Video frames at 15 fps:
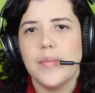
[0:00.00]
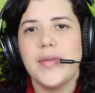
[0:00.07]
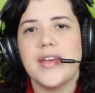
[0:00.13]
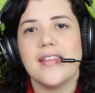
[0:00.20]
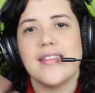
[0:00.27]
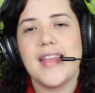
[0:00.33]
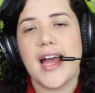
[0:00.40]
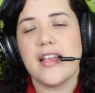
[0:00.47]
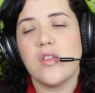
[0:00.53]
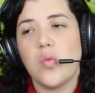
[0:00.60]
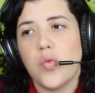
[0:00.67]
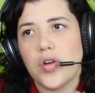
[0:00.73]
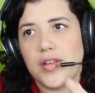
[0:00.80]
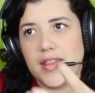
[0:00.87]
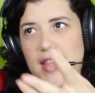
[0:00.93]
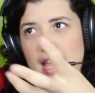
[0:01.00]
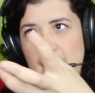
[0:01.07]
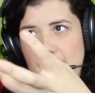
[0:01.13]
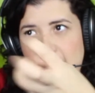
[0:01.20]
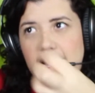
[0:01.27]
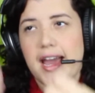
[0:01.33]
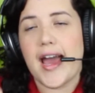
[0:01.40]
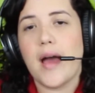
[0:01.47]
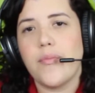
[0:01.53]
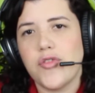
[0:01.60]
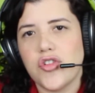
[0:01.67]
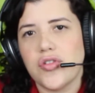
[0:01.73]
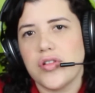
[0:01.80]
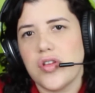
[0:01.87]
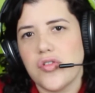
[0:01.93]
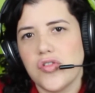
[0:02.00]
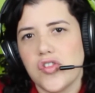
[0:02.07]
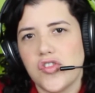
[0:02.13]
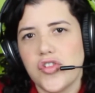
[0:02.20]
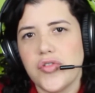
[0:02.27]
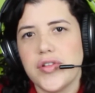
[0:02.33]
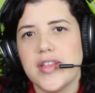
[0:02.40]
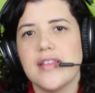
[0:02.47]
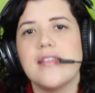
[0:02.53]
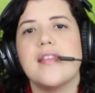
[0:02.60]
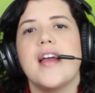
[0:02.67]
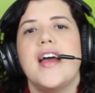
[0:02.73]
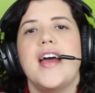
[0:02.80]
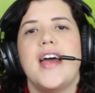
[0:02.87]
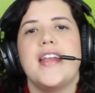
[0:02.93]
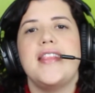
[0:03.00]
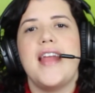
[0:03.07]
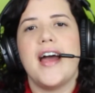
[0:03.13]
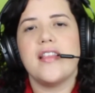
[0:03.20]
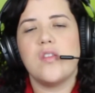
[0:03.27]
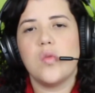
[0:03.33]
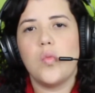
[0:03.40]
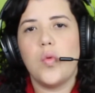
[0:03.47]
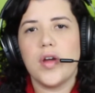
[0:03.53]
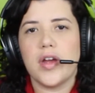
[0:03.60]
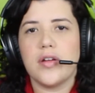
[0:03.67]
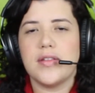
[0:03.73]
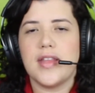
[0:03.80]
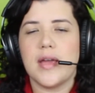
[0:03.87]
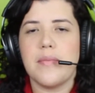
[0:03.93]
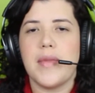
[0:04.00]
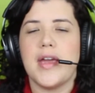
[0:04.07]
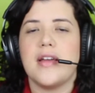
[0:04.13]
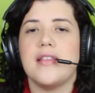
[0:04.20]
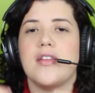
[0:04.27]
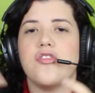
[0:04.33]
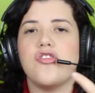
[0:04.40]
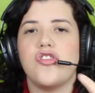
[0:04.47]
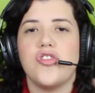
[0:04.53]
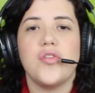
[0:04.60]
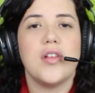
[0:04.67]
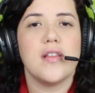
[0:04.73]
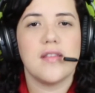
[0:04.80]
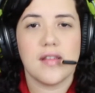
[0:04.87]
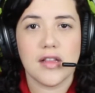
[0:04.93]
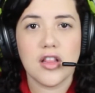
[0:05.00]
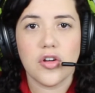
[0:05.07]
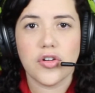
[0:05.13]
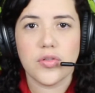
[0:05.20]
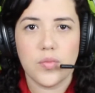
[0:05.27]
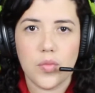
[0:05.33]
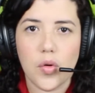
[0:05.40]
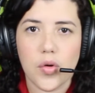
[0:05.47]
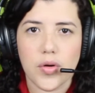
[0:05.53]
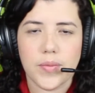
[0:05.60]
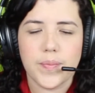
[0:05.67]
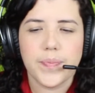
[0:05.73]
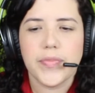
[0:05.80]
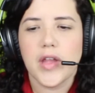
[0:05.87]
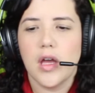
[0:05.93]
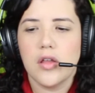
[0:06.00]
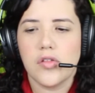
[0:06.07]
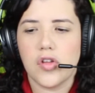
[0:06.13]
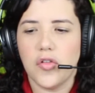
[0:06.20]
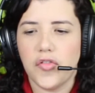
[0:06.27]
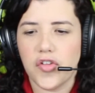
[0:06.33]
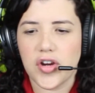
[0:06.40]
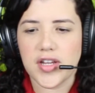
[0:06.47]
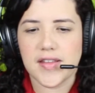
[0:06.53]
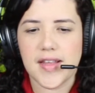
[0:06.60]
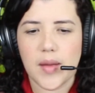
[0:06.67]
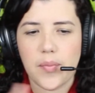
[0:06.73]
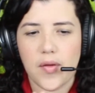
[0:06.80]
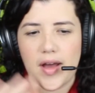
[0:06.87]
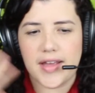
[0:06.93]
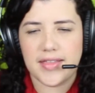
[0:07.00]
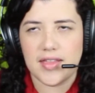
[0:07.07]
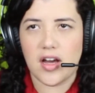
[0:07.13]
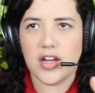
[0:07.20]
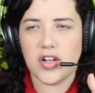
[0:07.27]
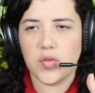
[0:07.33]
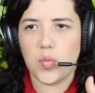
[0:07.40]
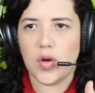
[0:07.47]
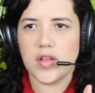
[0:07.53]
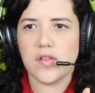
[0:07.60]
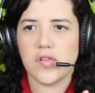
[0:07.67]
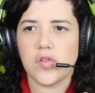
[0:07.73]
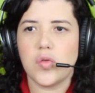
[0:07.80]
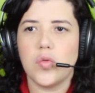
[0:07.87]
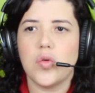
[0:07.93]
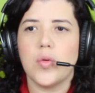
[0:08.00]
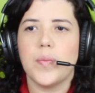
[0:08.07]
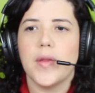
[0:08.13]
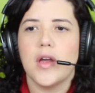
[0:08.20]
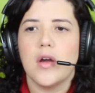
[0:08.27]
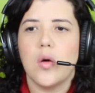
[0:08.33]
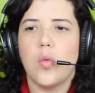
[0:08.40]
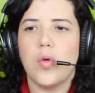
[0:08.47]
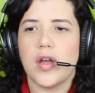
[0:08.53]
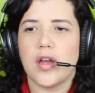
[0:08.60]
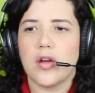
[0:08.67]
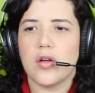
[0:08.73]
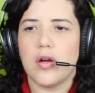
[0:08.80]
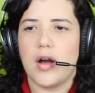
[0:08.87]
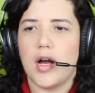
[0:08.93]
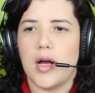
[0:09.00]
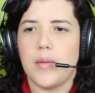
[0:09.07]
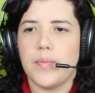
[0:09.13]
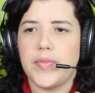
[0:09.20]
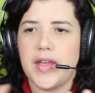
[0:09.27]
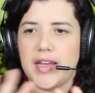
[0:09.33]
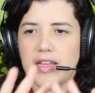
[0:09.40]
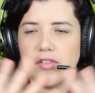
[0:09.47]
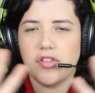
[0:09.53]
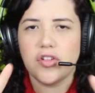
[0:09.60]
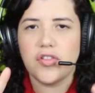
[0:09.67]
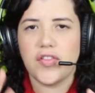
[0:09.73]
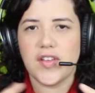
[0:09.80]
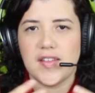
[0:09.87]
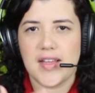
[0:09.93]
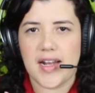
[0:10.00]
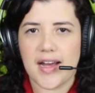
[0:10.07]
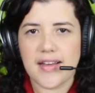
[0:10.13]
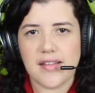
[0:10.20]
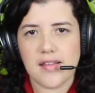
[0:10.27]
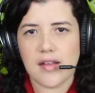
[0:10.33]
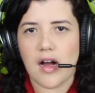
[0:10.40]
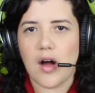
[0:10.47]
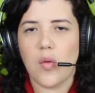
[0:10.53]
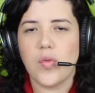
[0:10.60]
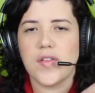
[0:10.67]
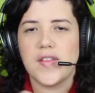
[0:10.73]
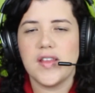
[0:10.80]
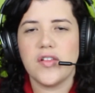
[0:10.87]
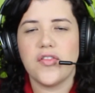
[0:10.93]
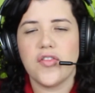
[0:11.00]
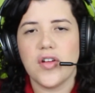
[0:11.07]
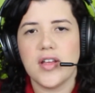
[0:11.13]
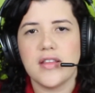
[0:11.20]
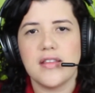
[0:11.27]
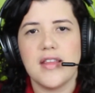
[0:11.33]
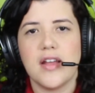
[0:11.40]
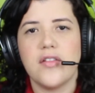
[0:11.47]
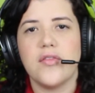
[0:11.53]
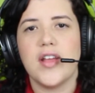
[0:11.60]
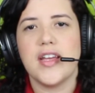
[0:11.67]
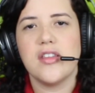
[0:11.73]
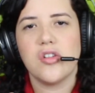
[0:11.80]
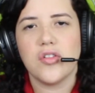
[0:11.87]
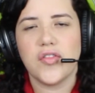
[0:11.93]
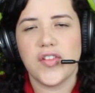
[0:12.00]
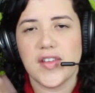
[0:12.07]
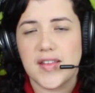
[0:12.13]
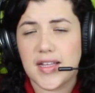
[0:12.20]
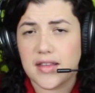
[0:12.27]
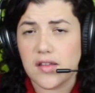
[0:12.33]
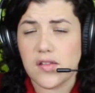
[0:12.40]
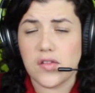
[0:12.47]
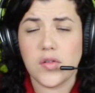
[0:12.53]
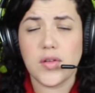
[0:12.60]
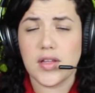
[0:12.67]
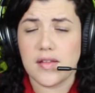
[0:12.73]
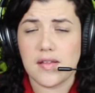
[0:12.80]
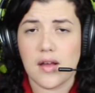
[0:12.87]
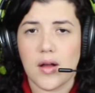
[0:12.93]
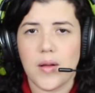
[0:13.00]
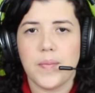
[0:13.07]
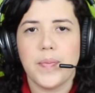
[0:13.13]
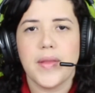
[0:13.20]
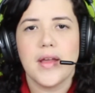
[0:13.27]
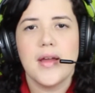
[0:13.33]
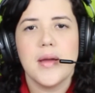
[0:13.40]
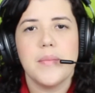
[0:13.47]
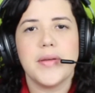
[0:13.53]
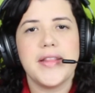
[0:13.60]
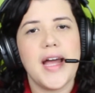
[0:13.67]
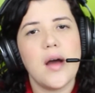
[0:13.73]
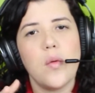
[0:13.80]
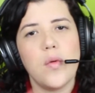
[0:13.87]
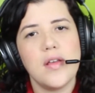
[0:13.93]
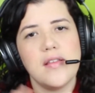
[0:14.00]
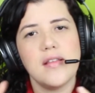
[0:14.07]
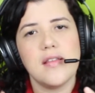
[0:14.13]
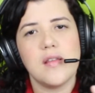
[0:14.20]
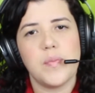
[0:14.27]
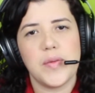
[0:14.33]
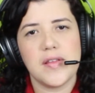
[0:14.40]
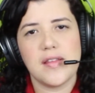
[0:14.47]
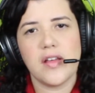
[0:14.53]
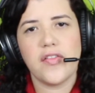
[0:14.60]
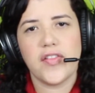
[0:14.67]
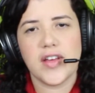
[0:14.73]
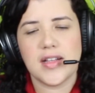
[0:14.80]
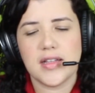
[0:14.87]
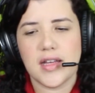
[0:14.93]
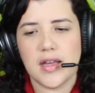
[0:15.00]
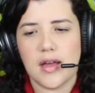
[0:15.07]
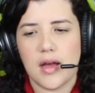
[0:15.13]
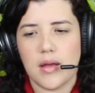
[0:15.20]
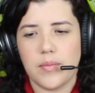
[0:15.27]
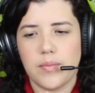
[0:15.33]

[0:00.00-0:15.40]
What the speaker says: because that's where they capture their students and that's where they make their students learn more. So for example, I taught in one school where the interface that I saw was different than the interface that the students saw. But that wasn't specifically